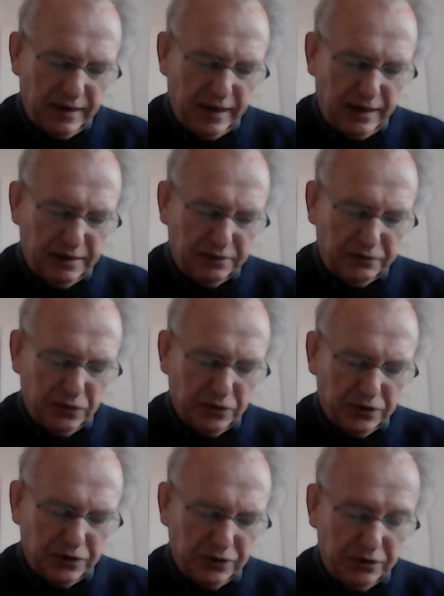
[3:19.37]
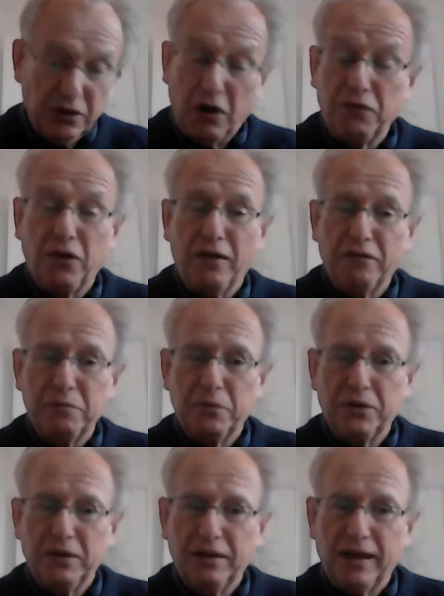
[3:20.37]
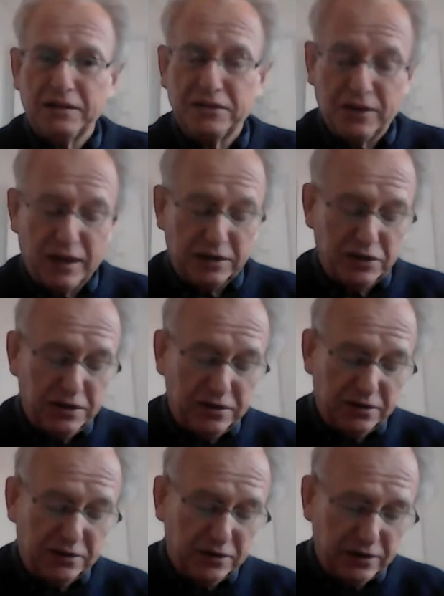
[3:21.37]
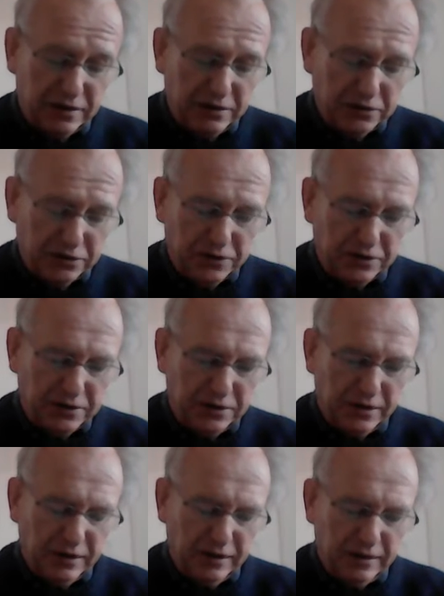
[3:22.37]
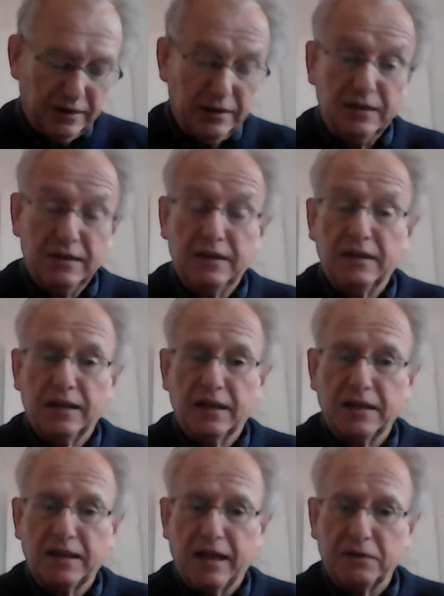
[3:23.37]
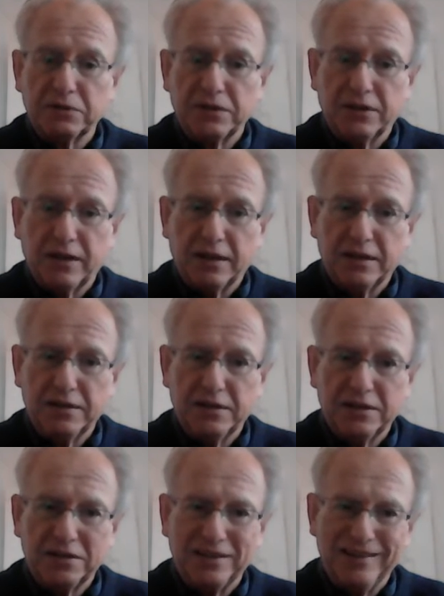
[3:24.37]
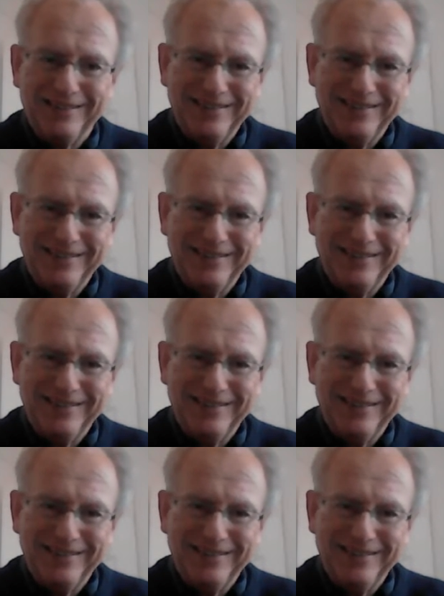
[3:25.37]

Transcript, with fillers: And of course, not not everybody has that. Jesus certainly doesn't uh, encounter that in this